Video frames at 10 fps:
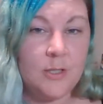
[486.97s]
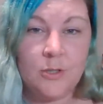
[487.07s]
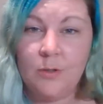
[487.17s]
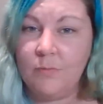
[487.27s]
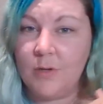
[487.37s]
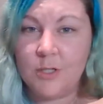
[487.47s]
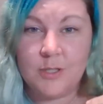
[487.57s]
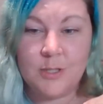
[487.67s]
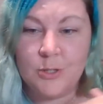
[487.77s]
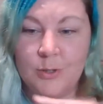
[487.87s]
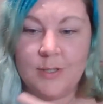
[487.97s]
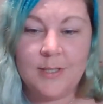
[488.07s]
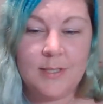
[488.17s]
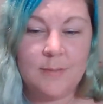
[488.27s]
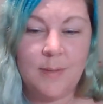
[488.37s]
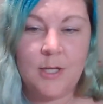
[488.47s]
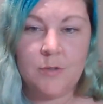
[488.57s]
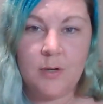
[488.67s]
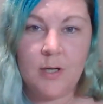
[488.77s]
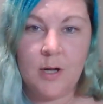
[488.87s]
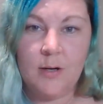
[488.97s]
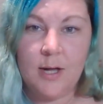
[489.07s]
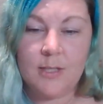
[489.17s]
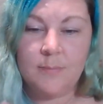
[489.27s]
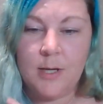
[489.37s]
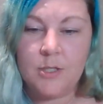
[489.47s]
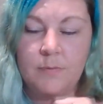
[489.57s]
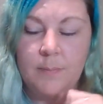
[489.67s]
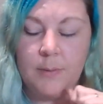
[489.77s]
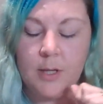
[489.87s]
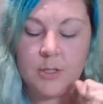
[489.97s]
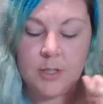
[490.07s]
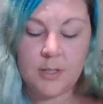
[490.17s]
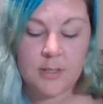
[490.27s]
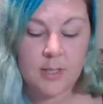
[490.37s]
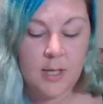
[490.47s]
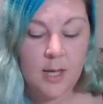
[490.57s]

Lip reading: Do not rush this choice. This is major arcana. It has major repercussions.